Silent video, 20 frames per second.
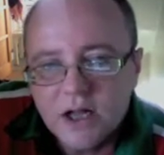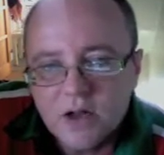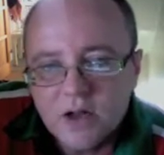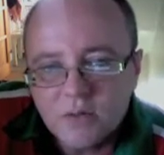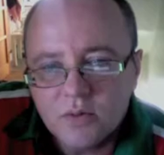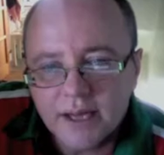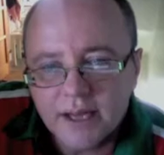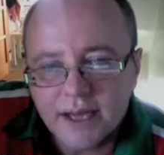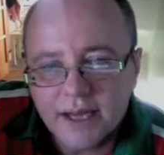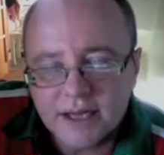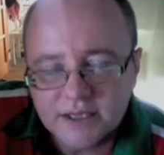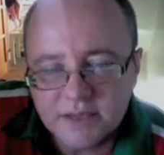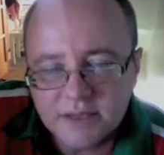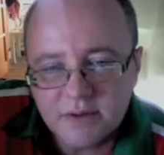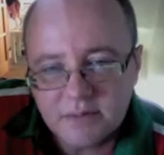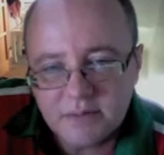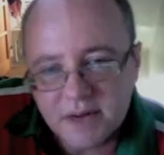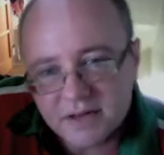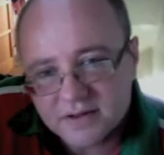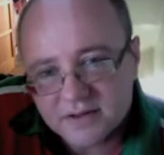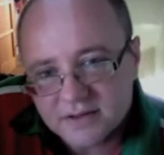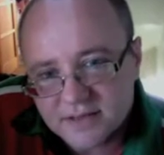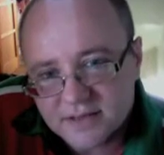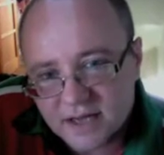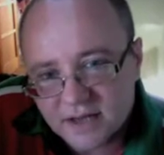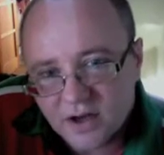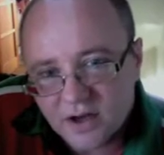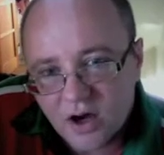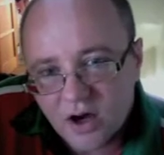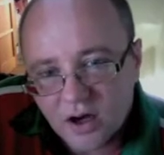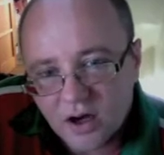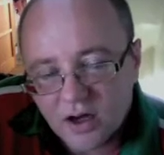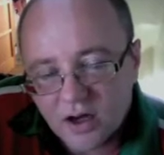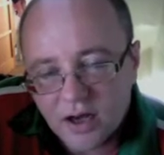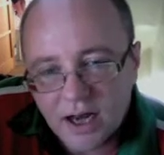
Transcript: where you had Jimmy Mathis, Ad Hart,